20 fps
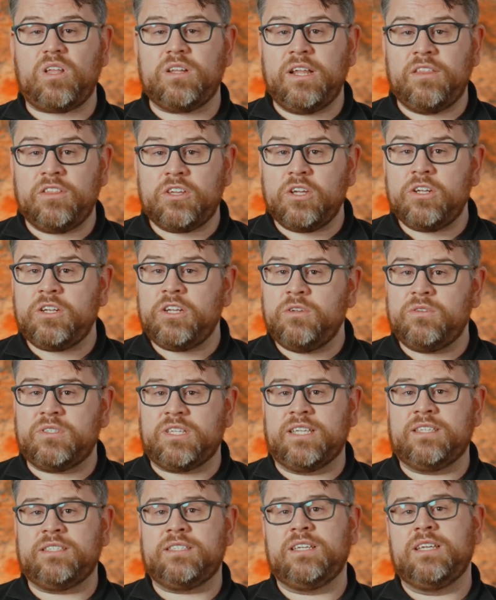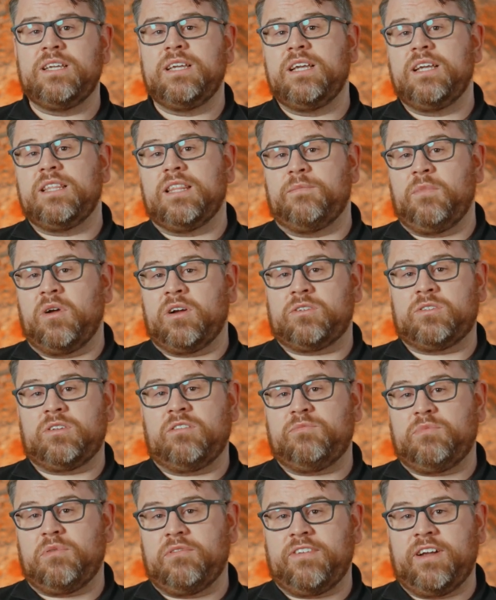Now, the good news is that
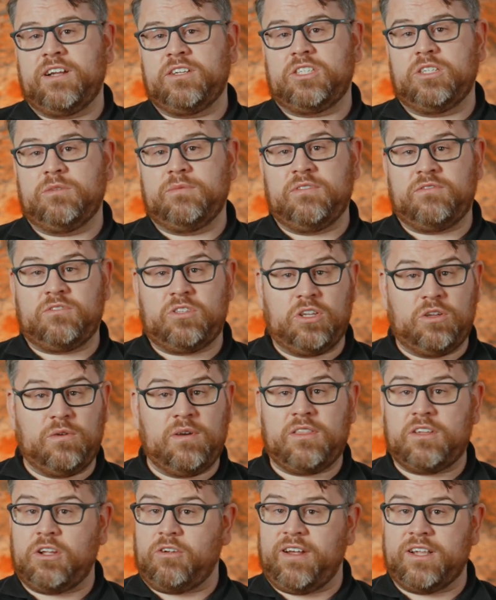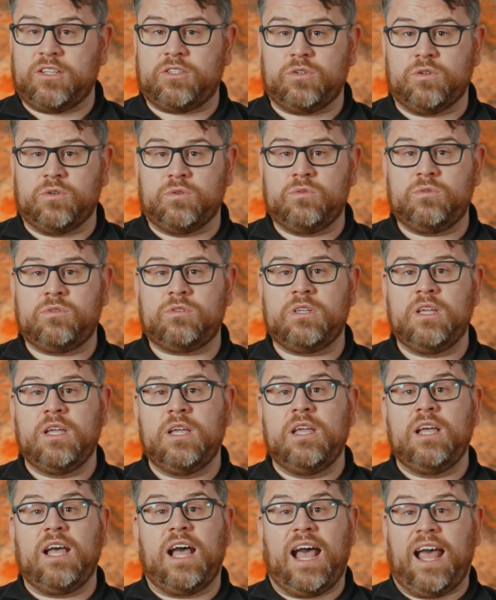Microsoft provides you with two other great tools,
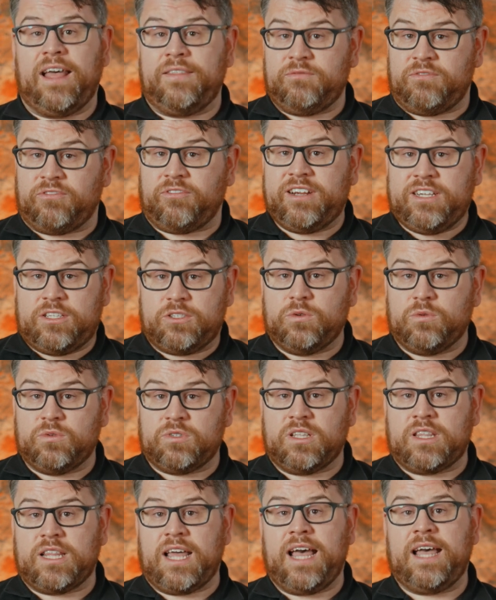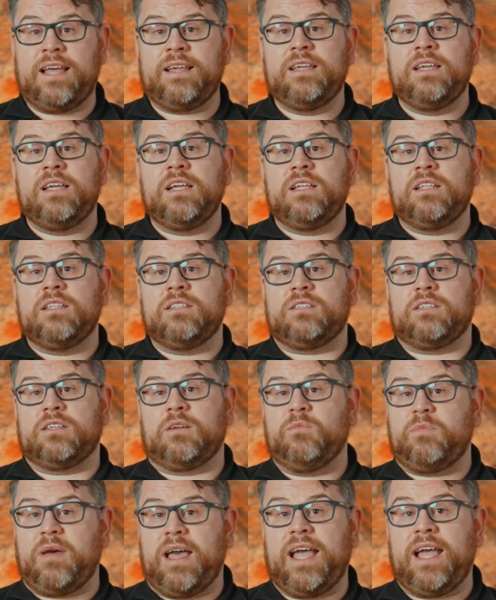and free tools at that, to
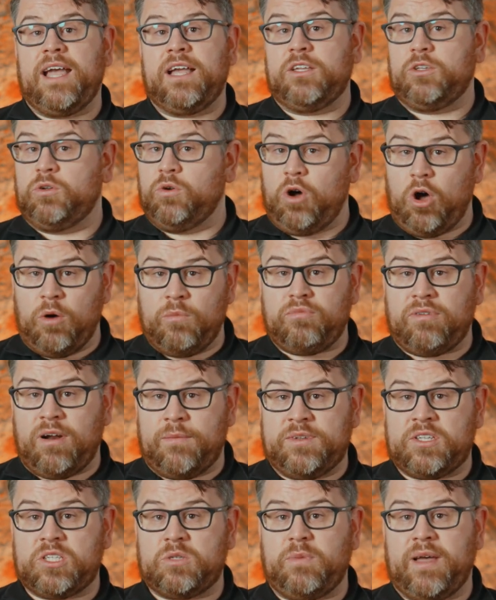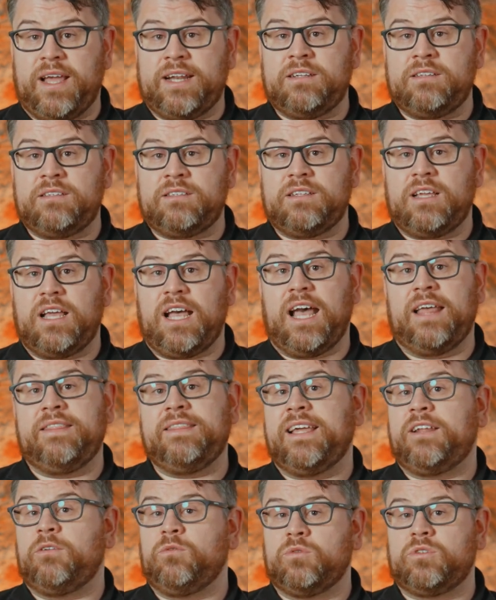compare your on-premise spend
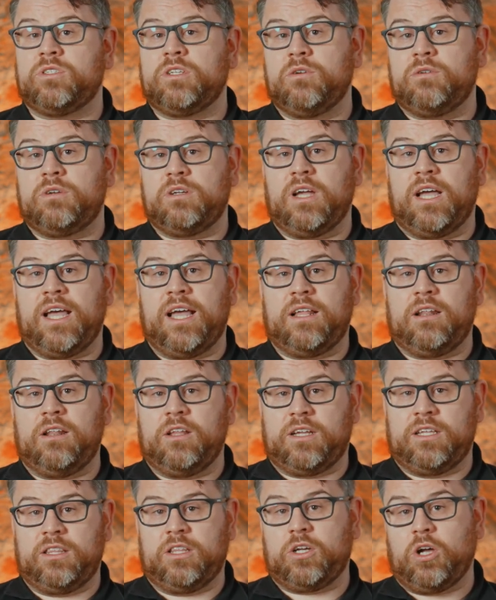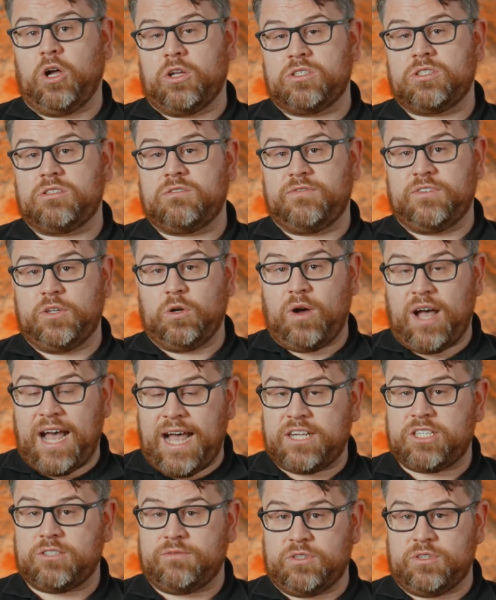and then also look at the costs for your Azure